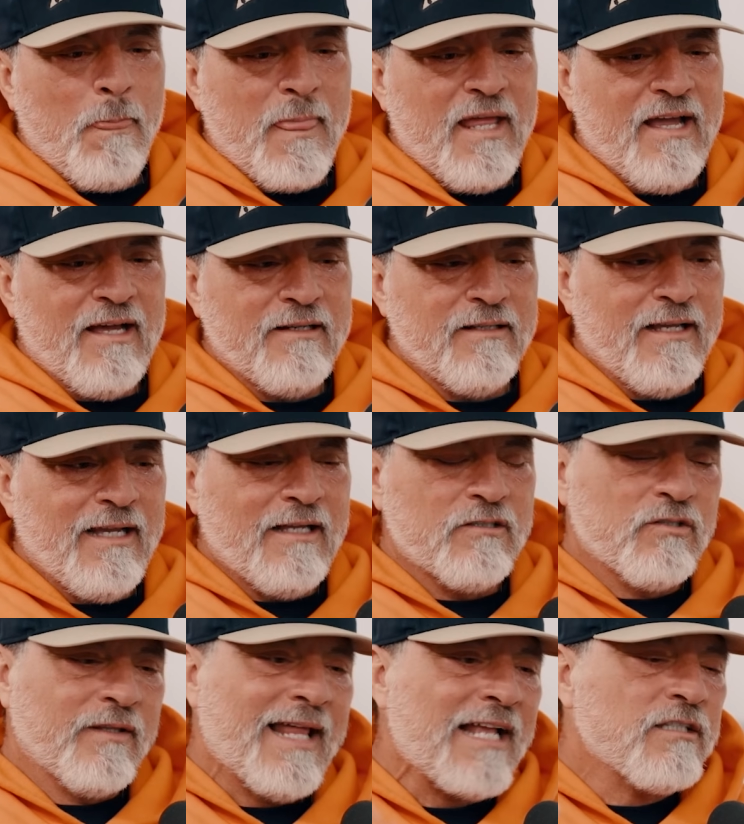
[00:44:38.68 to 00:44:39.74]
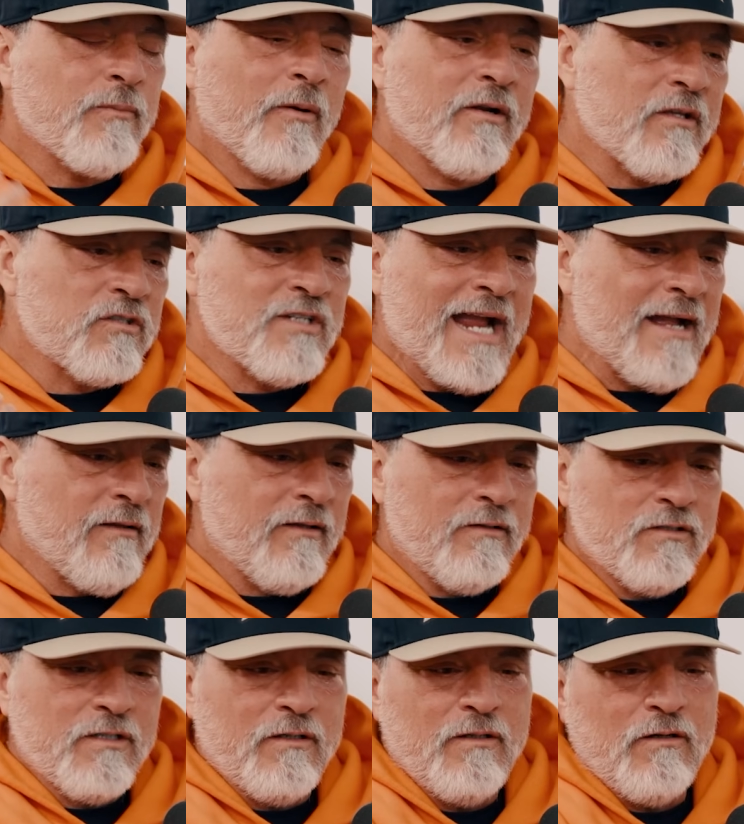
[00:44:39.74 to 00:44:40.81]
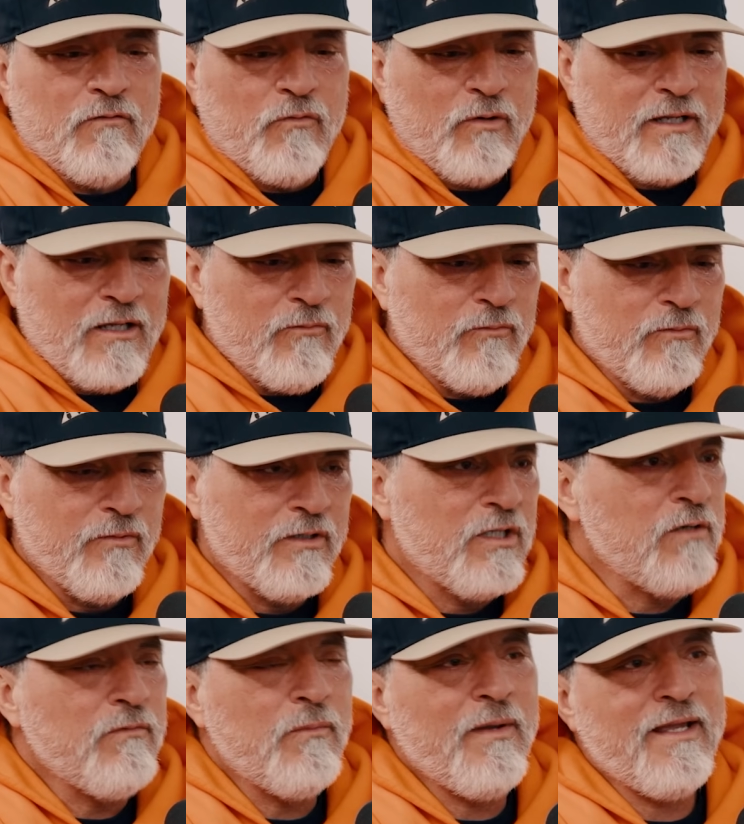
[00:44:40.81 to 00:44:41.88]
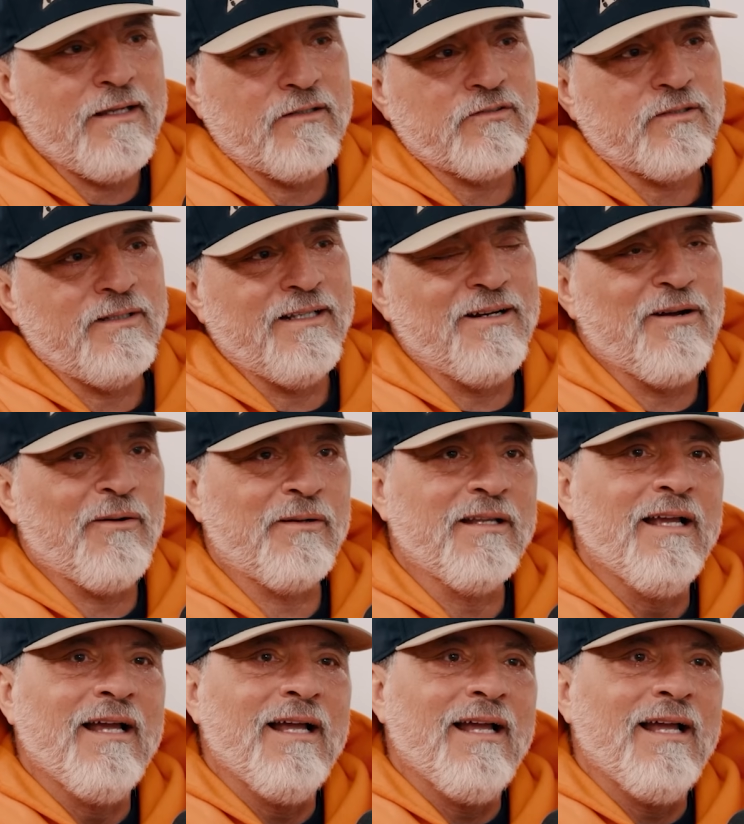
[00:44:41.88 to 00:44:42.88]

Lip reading: And so that's part of the challenge of working with human beings, and